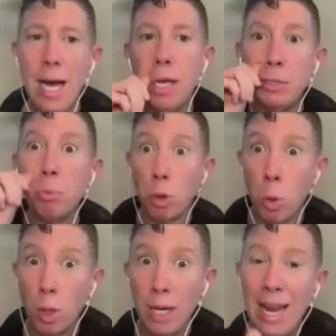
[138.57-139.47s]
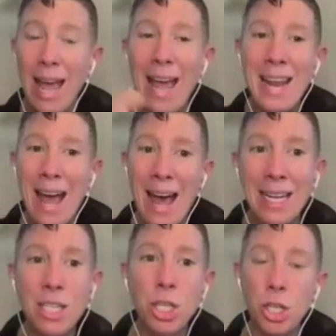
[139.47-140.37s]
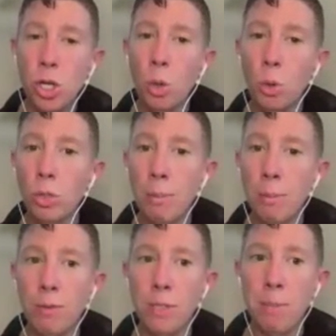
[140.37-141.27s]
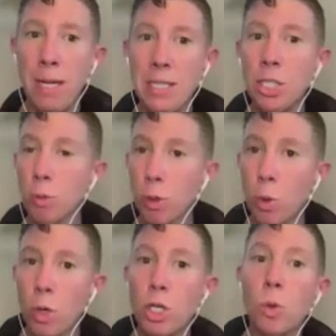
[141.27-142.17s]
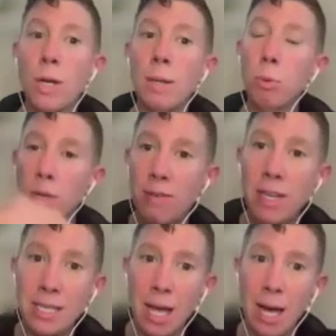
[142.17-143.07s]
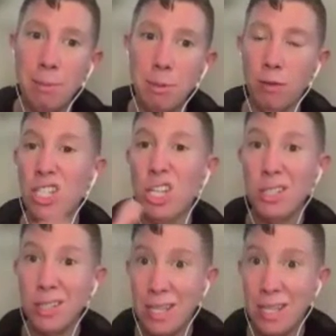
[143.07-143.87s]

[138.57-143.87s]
is recorded and added to the total number of responses recorded during previous observations.